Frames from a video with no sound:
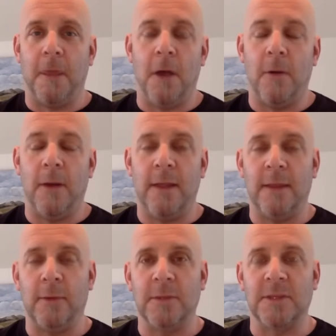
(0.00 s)
oh, and
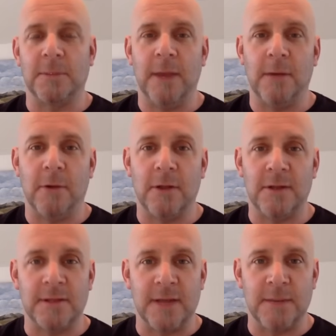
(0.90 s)
they were missing payroll
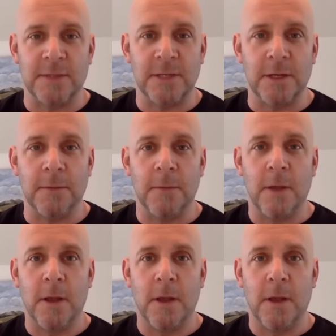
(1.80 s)
at the time too.